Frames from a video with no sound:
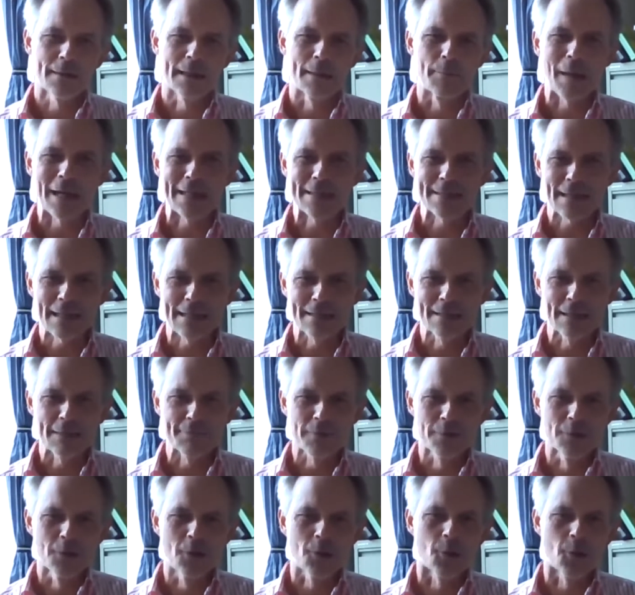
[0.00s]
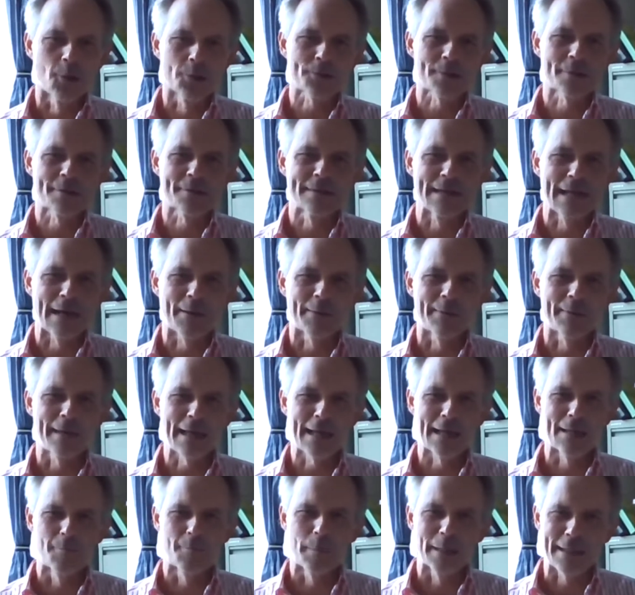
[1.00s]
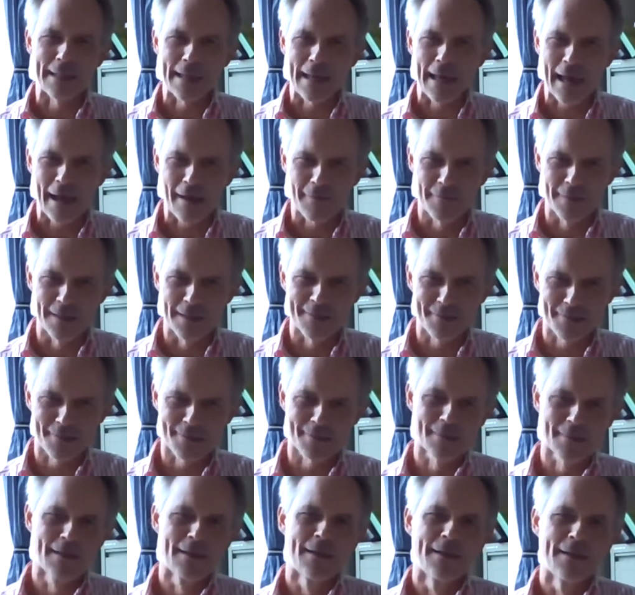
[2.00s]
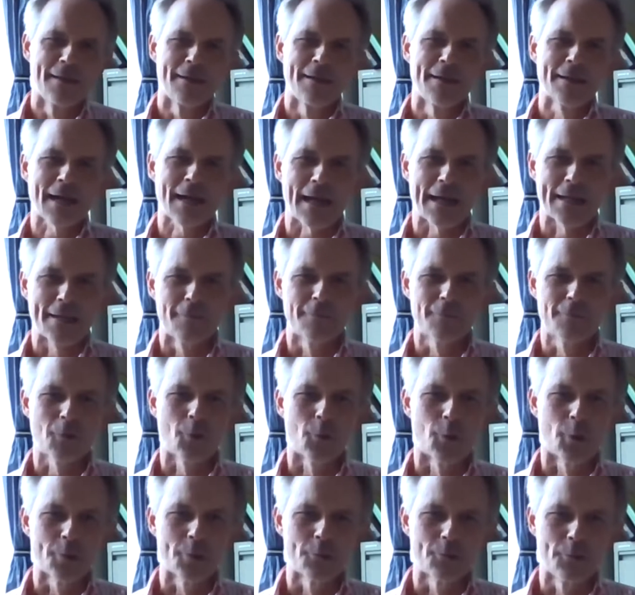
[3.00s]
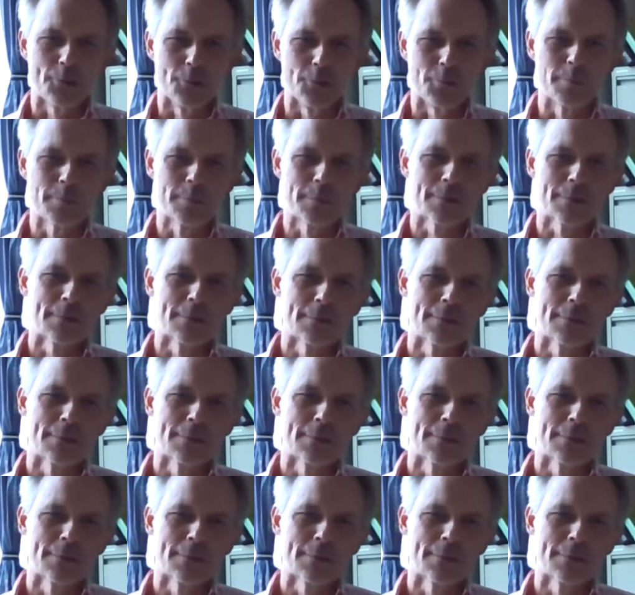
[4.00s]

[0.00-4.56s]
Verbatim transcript: They might take different courses now and then, but they have this kind of core group.